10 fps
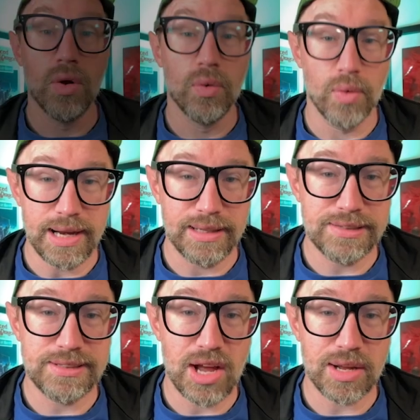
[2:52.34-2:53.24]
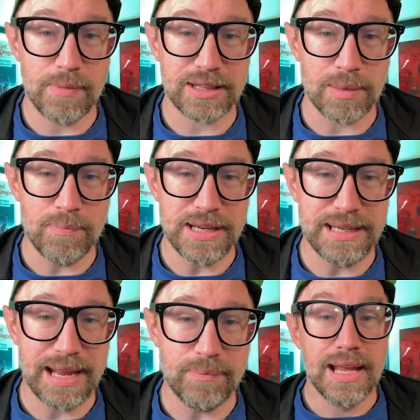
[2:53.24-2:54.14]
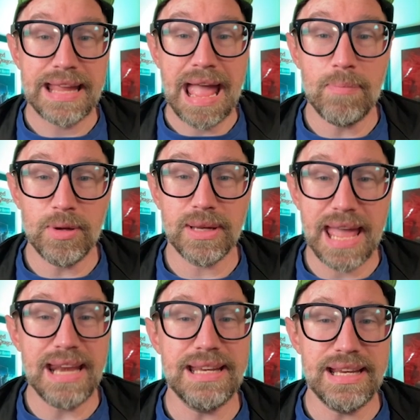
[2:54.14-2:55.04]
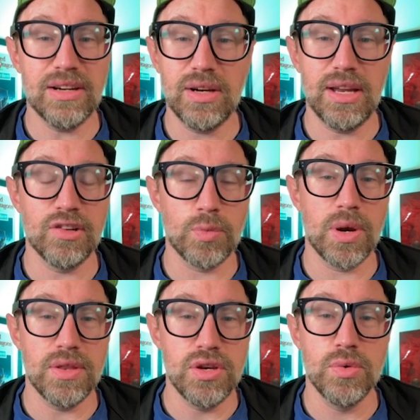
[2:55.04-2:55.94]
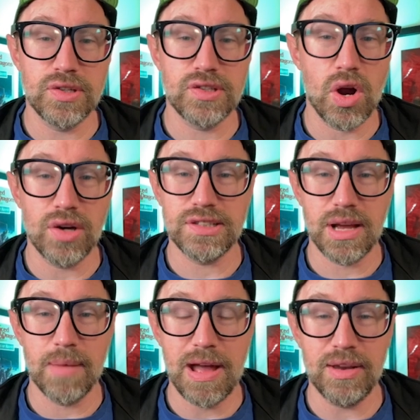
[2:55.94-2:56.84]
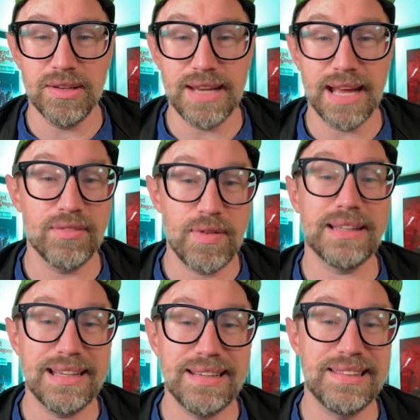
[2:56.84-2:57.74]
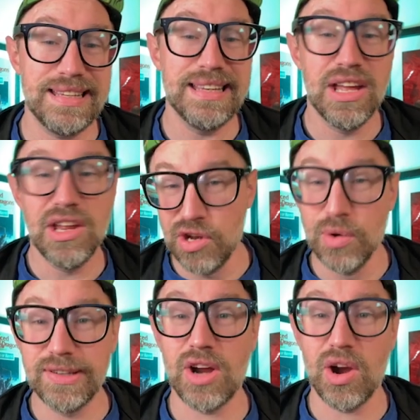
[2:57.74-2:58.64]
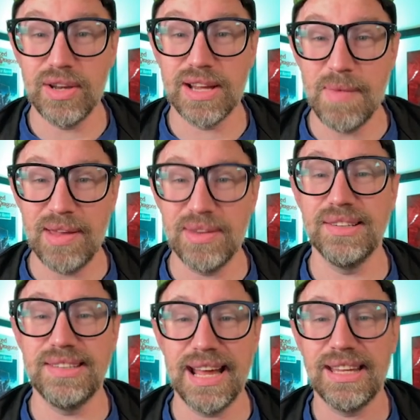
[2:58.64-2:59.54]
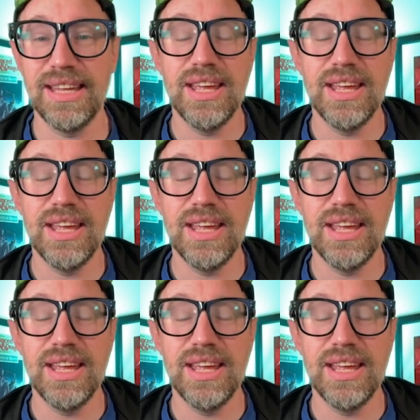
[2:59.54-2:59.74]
Right, let's talk about the mid-game. KAPPA Cannoneer is one of the newest cards to come out in this deck. In fact, it is the newest card to come out in this deck.